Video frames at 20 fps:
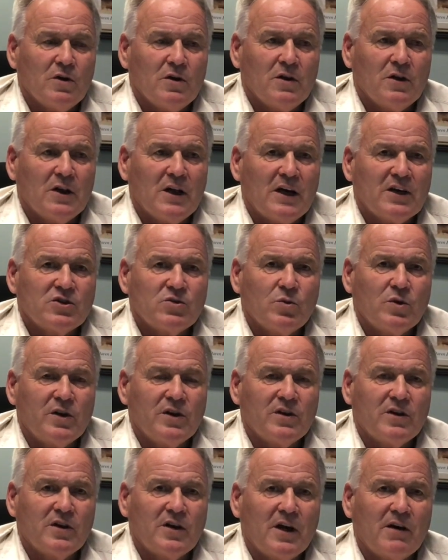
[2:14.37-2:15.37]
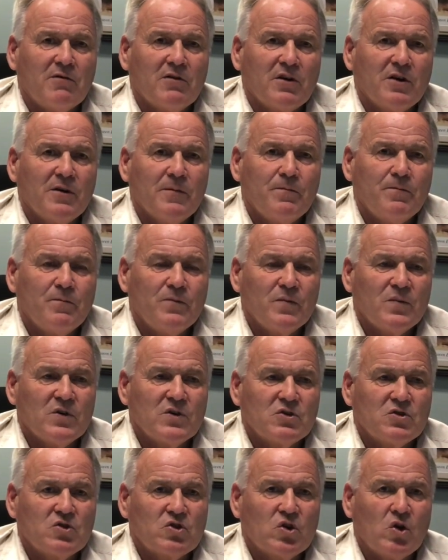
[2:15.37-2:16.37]
Last week the Governor
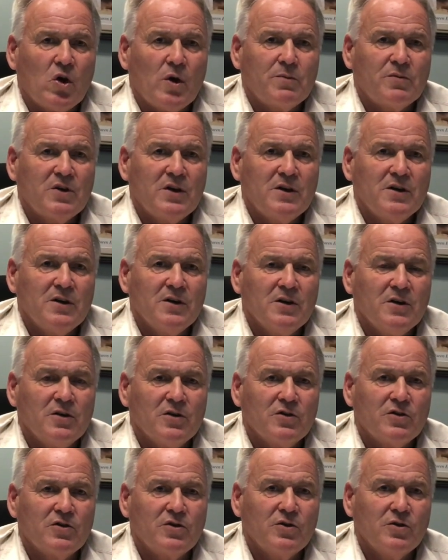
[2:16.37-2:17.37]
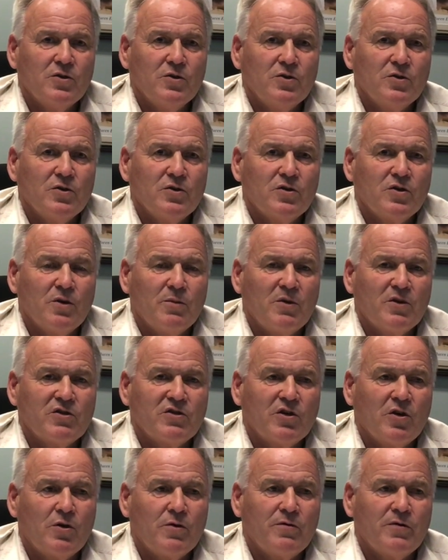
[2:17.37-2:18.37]
Skyped in to
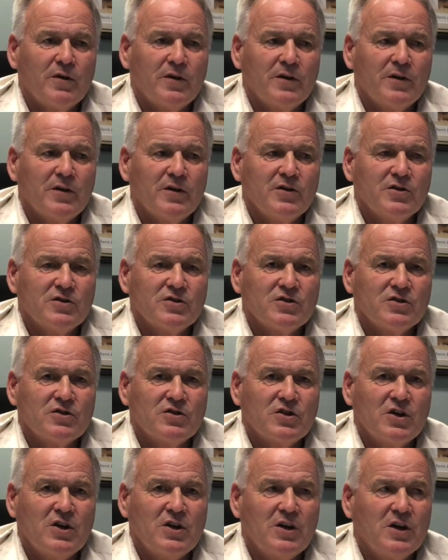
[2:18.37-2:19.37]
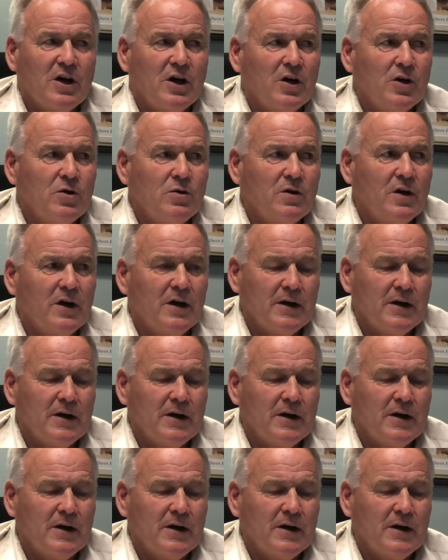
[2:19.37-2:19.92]
myself and the CEO.